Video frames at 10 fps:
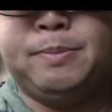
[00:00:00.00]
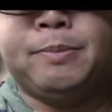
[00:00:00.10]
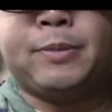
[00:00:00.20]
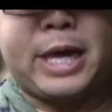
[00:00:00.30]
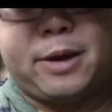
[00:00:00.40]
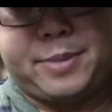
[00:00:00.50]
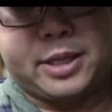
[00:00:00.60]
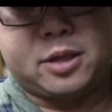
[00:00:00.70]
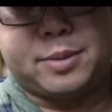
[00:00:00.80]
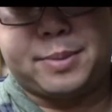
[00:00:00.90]
that would be
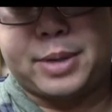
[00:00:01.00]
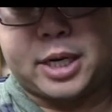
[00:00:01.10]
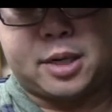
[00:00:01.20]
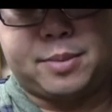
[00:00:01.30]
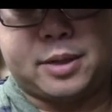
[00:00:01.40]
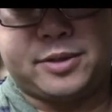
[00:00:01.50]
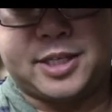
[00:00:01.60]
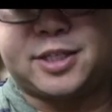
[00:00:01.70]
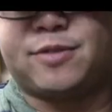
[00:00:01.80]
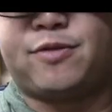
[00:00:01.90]
a little bit better. But
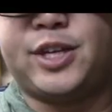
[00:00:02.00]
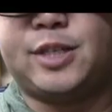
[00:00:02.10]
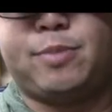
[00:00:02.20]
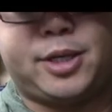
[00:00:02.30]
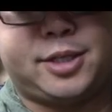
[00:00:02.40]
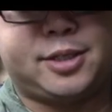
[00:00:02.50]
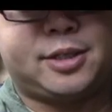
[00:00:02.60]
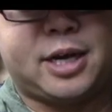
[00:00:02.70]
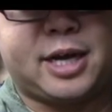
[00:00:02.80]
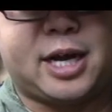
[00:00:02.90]
since it free spins,
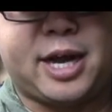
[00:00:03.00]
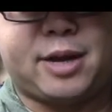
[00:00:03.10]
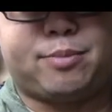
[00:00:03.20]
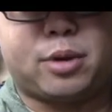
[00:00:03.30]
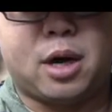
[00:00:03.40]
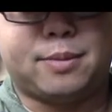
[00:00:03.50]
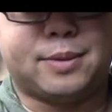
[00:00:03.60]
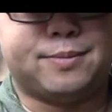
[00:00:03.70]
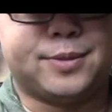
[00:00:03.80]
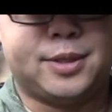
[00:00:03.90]
I kind of had
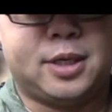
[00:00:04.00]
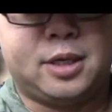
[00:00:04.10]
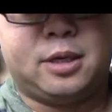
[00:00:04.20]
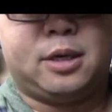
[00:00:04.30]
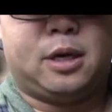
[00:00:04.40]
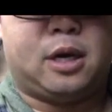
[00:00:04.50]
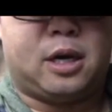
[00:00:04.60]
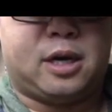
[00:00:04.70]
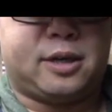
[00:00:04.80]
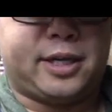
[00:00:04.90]
problems
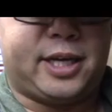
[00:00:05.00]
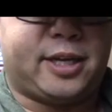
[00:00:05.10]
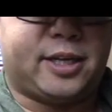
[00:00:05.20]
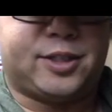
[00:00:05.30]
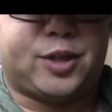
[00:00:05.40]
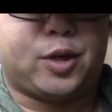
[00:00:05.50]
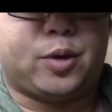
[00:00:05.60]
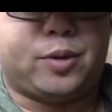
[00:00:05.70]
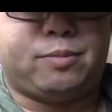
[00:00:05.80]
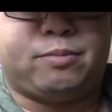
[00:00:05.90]
getting it zeroed.